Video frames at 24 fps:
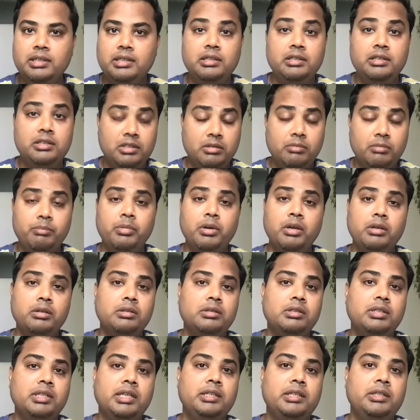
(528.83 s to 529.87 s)
It's
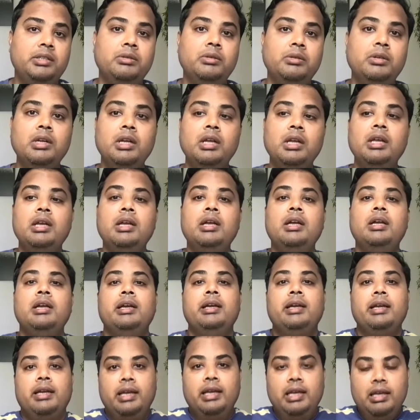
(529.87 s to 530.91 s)
important that you
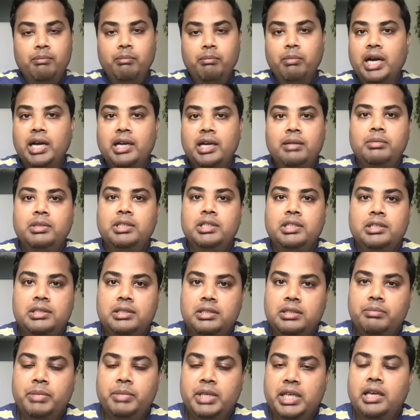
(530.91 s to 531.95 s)
imbibe
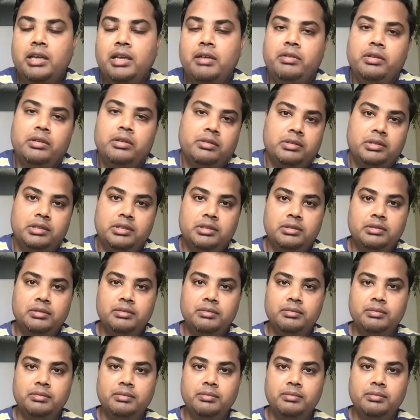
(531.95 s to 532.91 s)
these behaviors.